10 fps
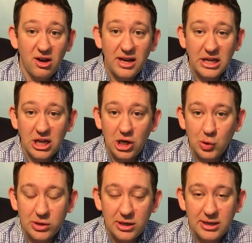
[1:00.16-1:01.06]
high and
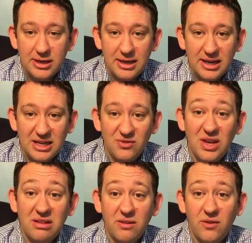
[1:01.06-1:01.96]
low and have
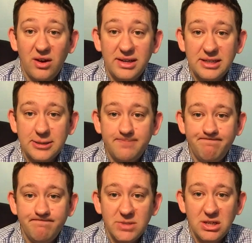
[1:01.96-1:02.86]
yet to find it.
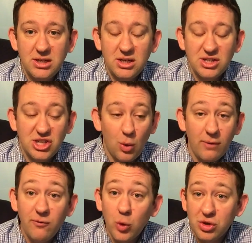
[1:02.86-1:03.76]
So
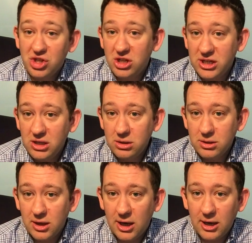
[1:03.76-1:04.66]
unfortunately,
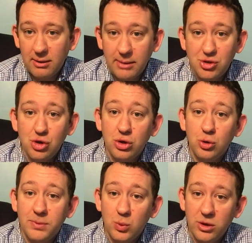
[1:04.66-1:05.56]
I'm sure
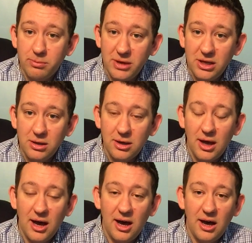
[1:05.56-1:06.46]
you'll be with me
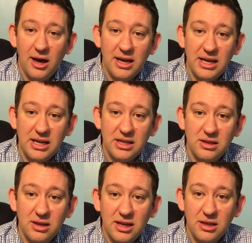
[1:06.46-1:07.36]

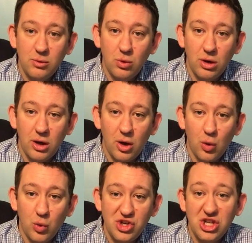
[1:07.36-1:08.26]
in
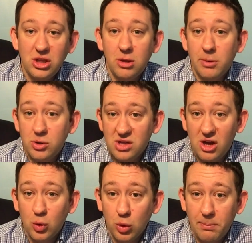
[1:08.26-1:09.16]
wishing the bow
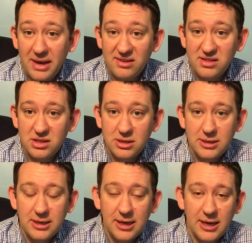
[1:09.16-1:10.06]
tie all the best
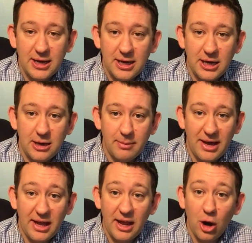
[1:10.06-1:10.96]

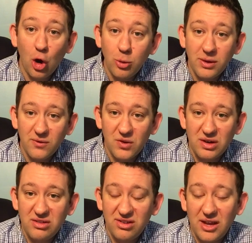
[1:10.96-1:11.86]
and hoping for
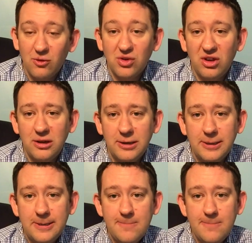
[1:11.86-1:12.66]
its safe return.